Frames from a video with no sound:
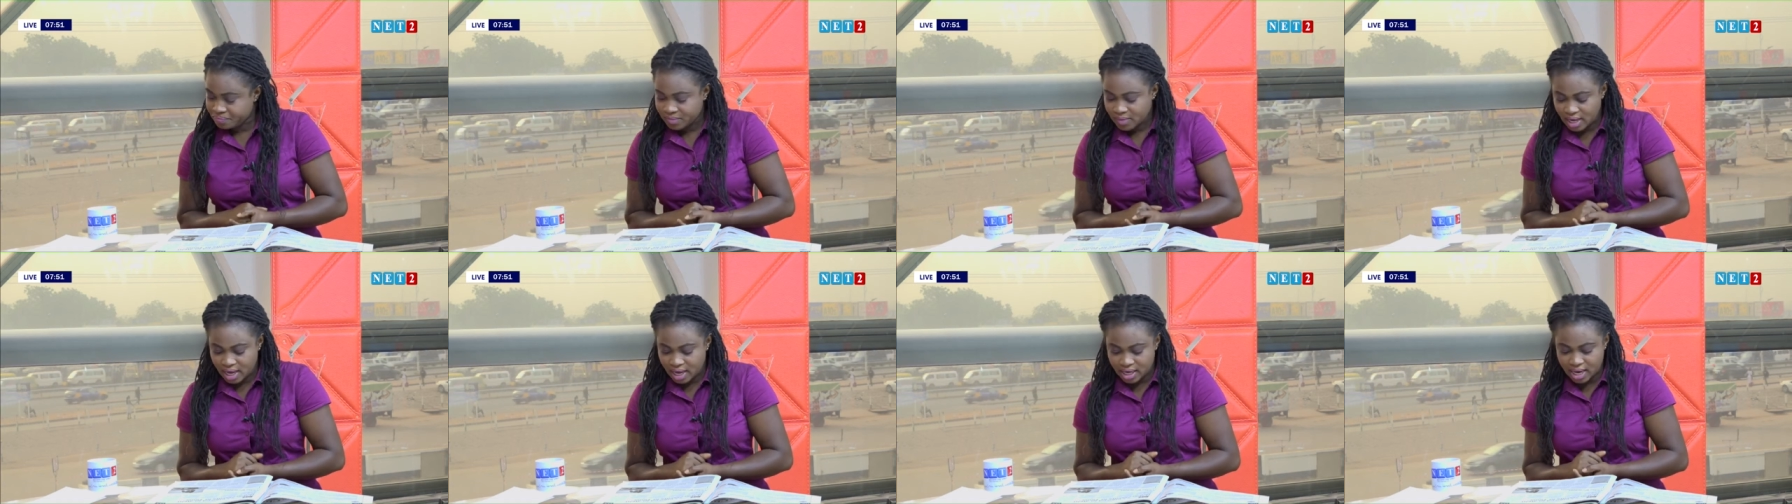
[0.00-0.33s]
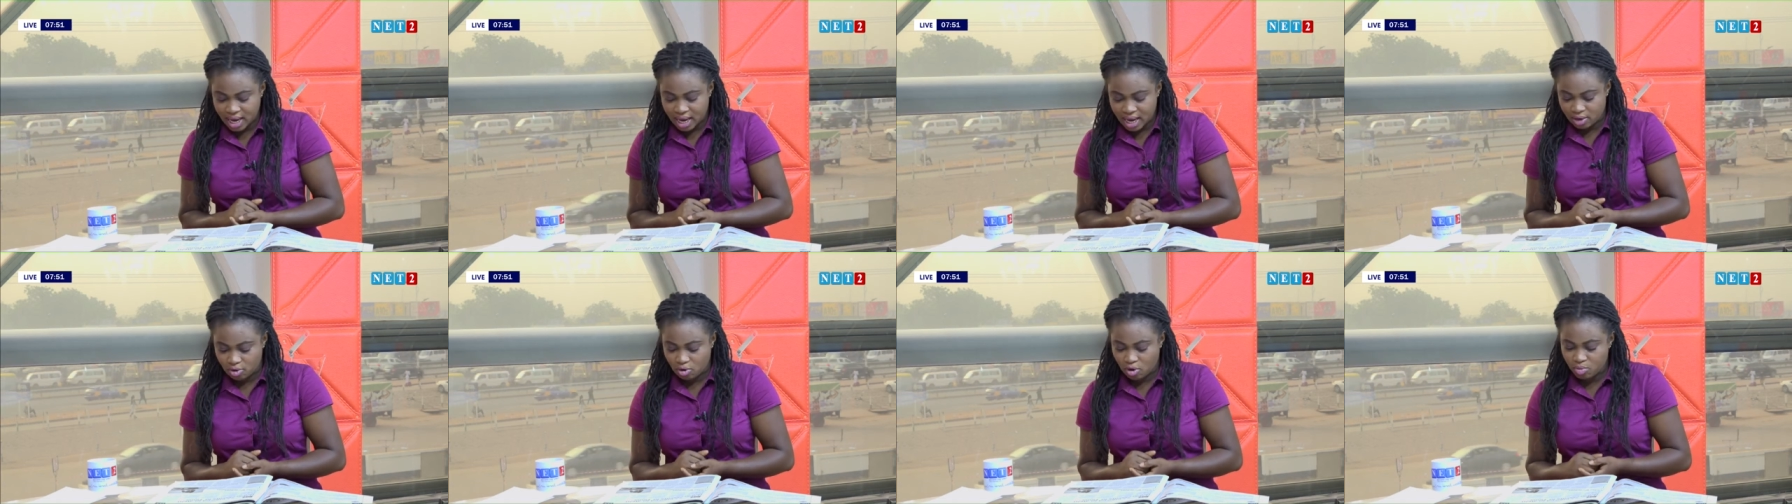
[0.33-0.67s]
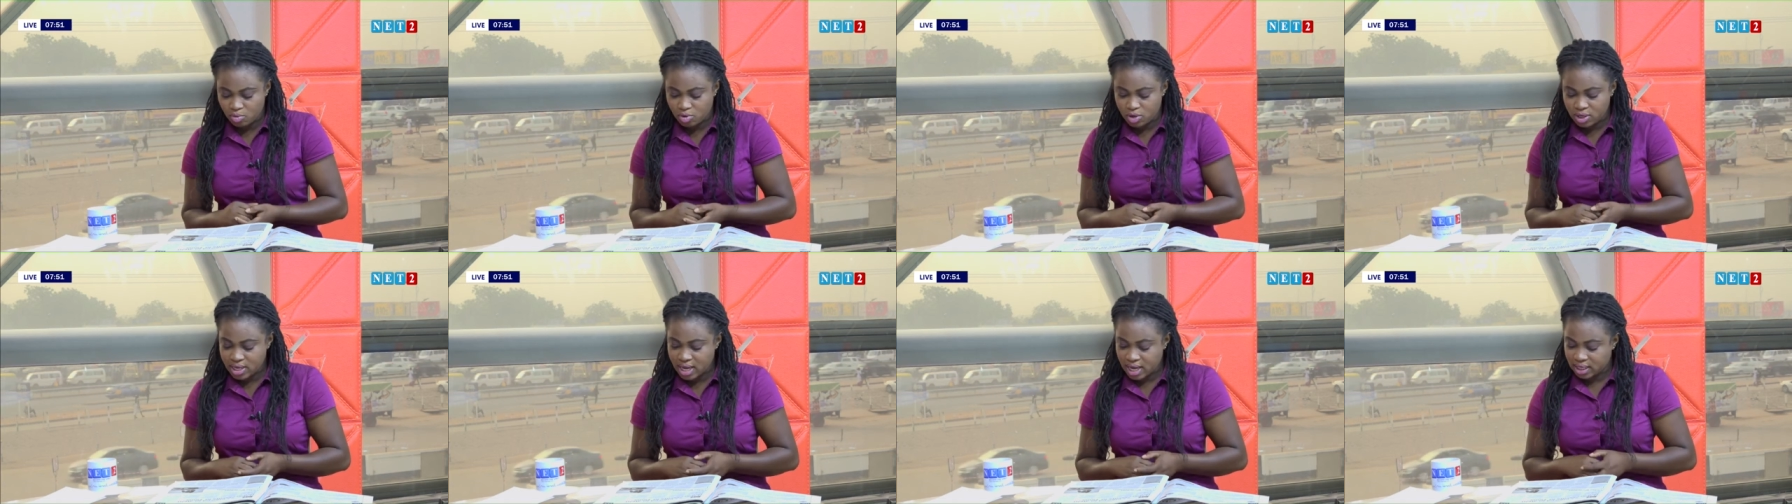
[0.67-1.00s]
Ena ewa
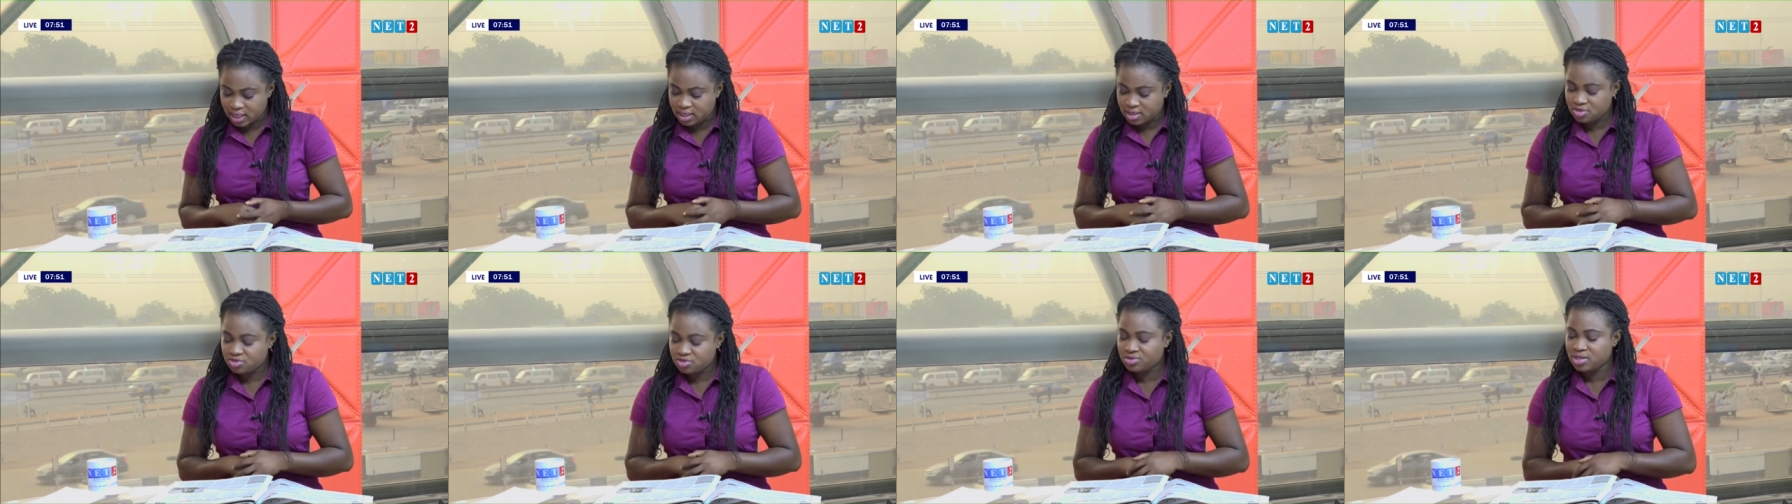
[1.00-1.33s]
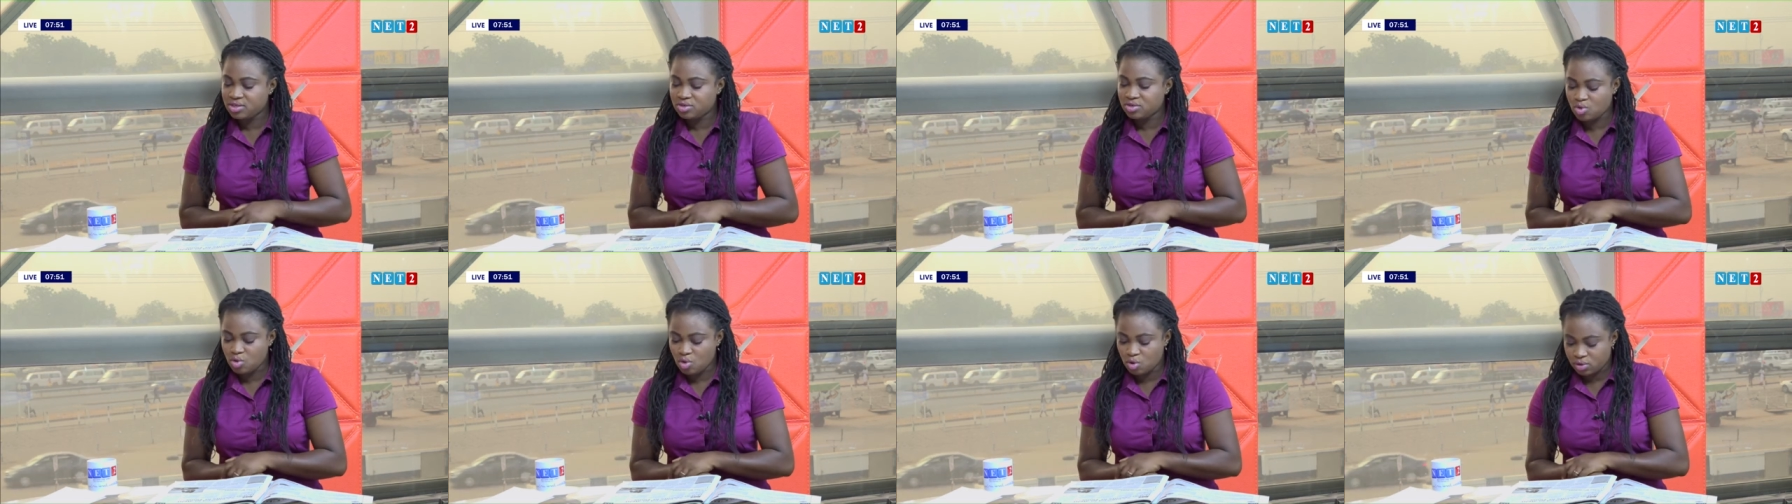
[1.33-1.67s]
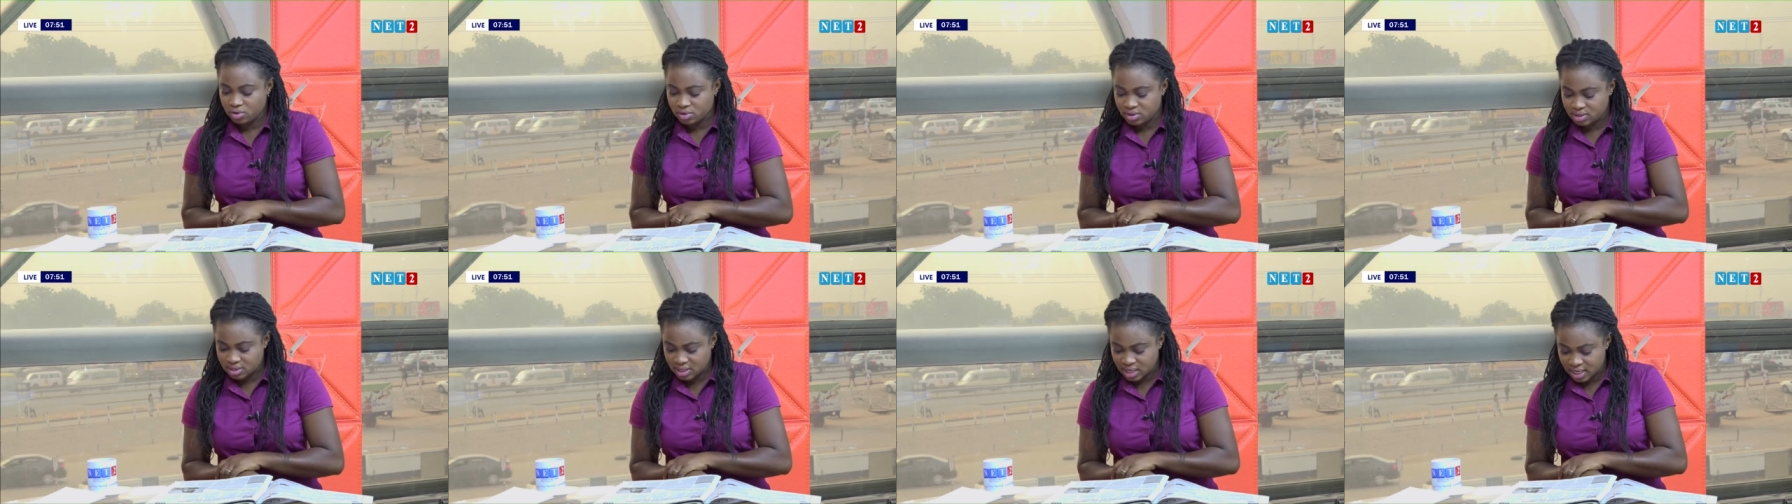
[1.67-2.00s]
munya distress call no
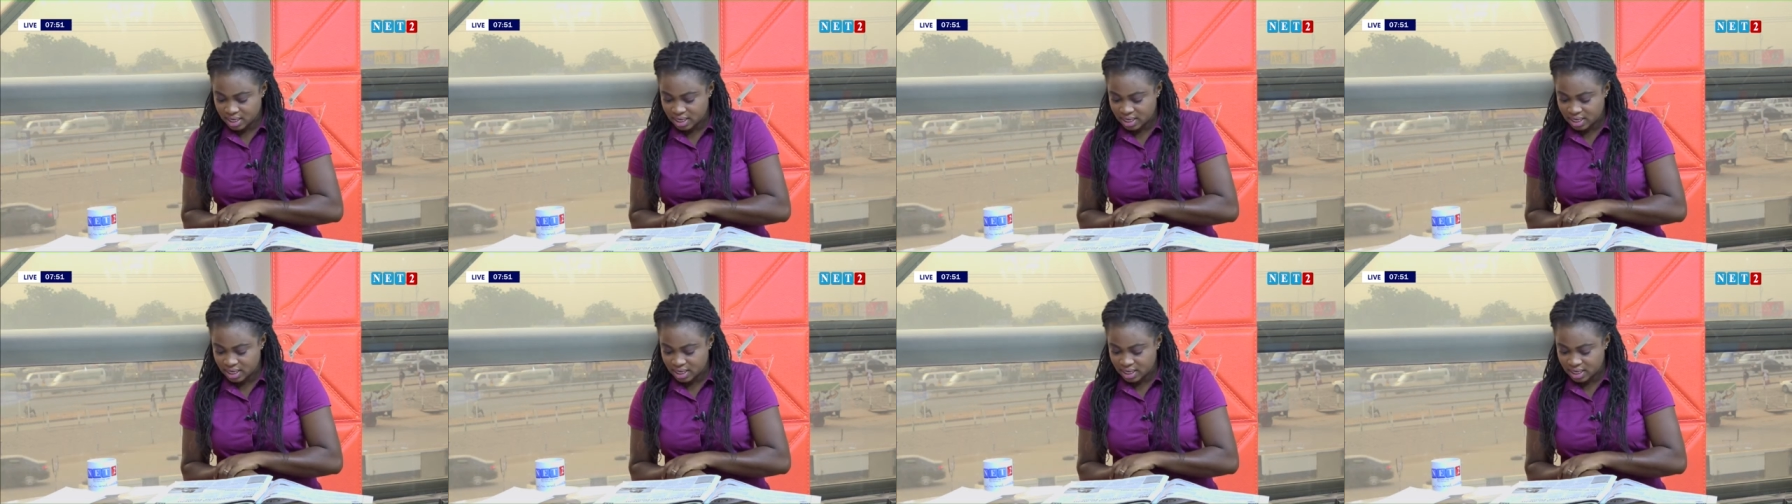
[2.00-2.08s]
se